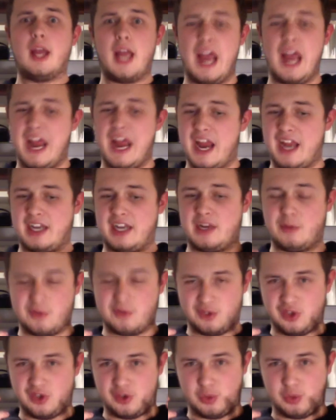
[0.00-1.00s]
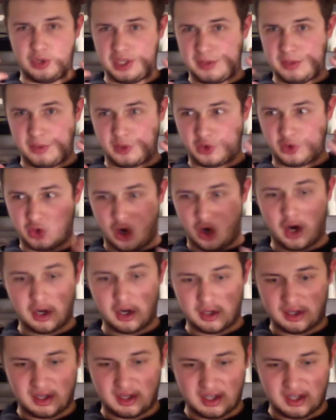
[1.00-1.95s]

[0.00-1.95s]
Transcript: And it was just one of the most dark